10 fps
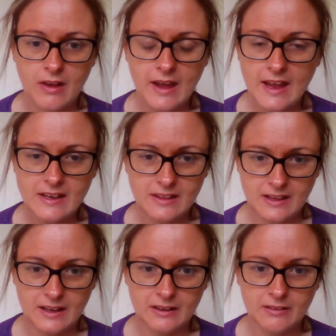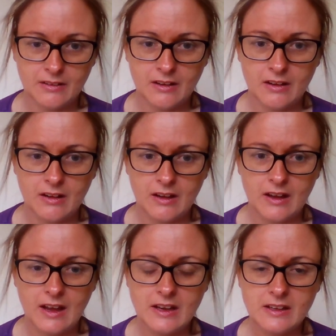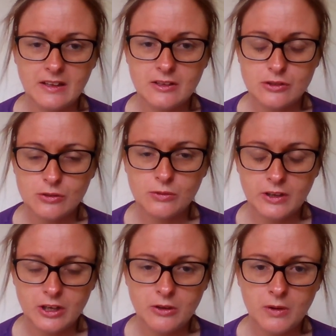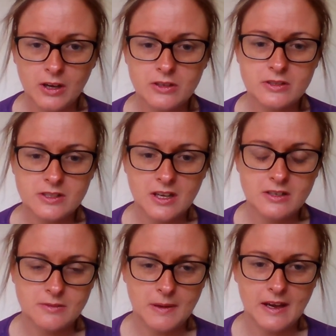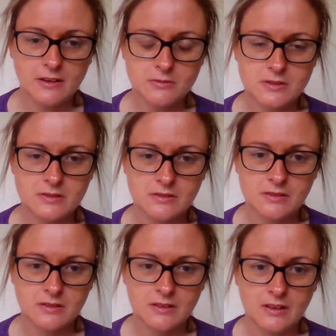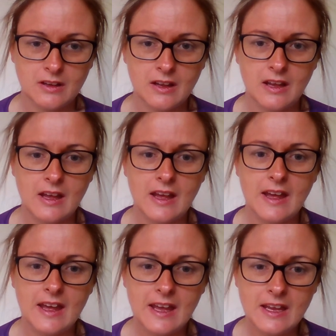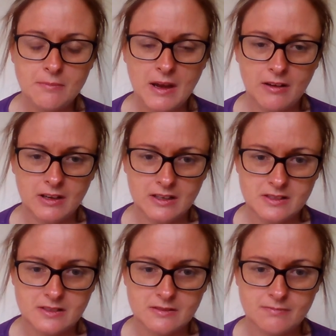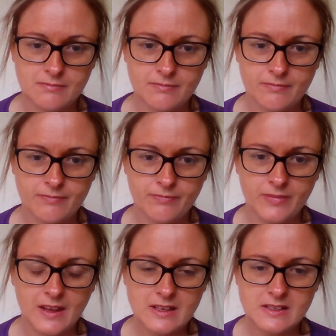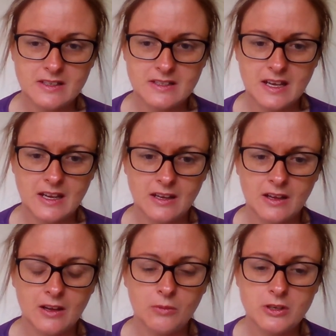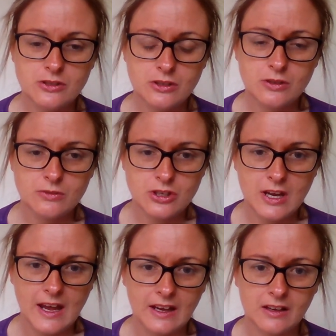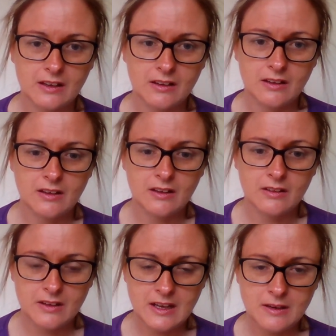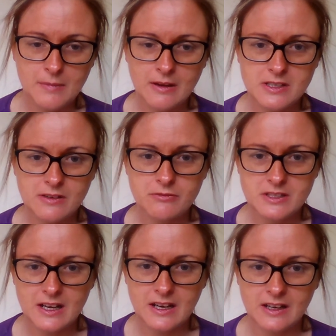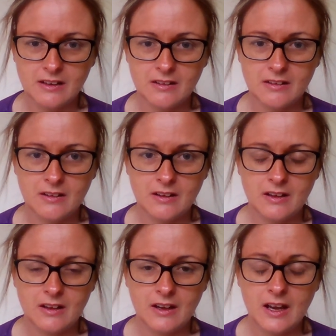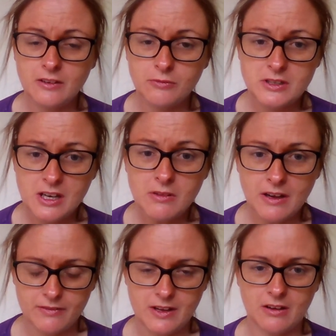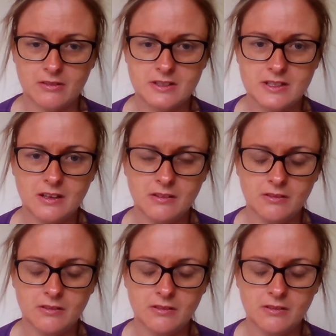anything at all that you are concerned about, email us. As I say, we do check the emails every day. And if we don't have the answer,